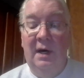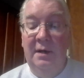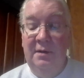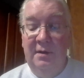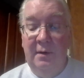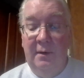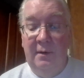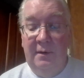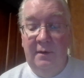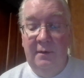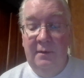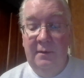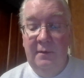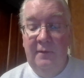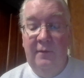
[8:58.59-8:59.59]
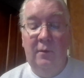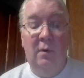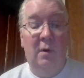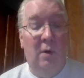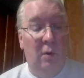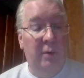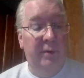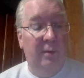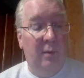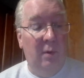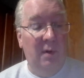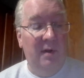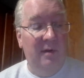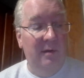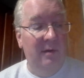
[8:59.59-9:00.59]
on dirt for older
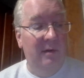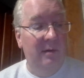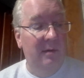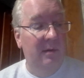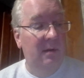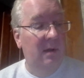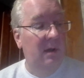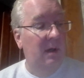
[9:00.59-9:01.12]
horses,